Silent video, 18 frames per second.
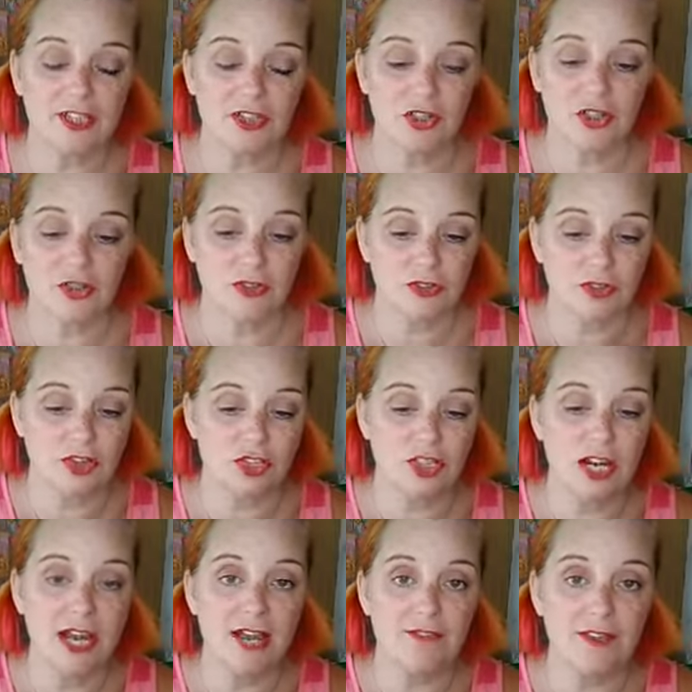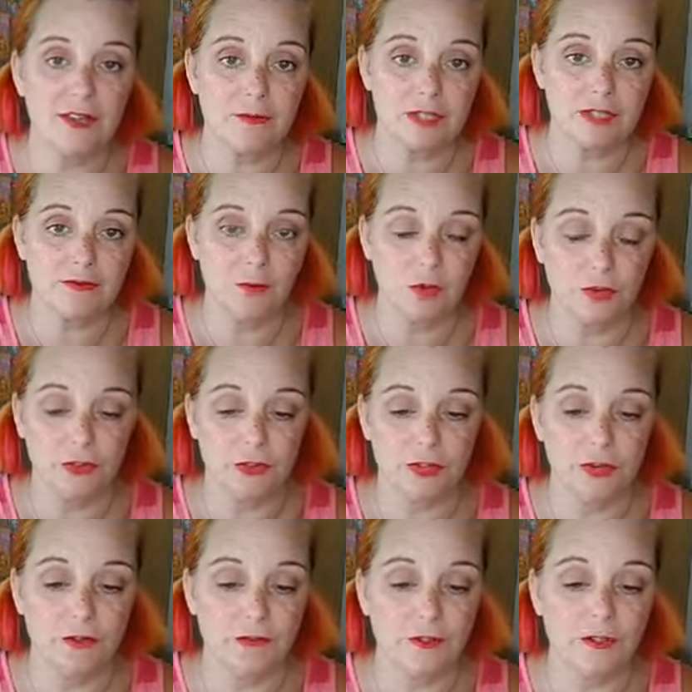you know how that was folded
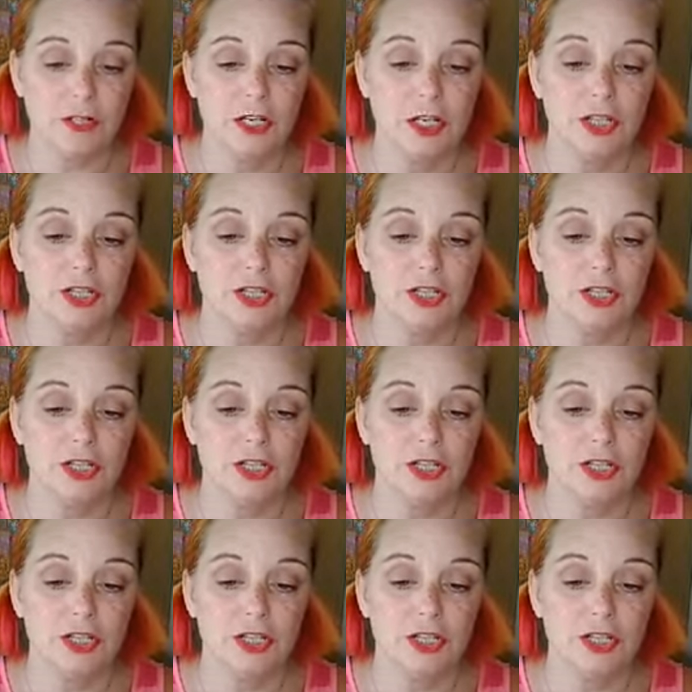over?